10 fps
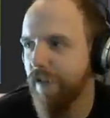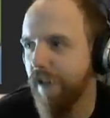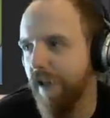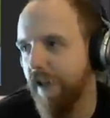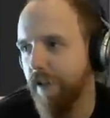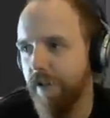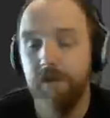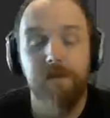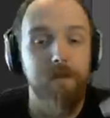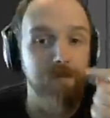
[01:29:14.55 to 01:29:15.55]
uh,
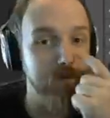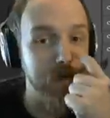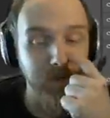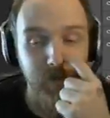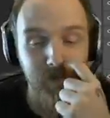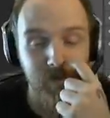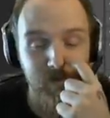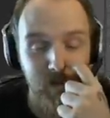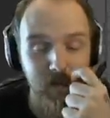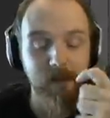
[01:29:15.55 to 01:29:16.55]
in terms of mapping and stuff
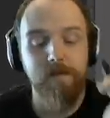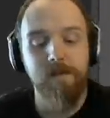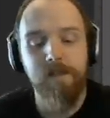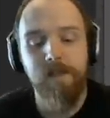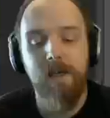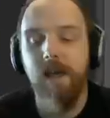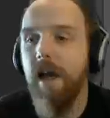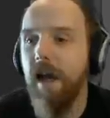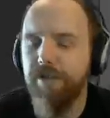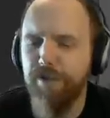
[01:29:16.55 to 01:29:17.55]
like that.
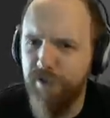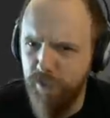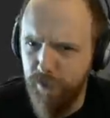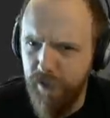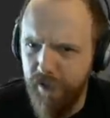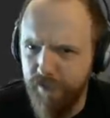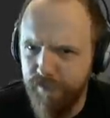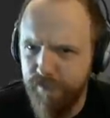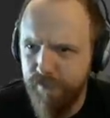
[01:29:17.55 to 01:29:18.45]
I shall see you again.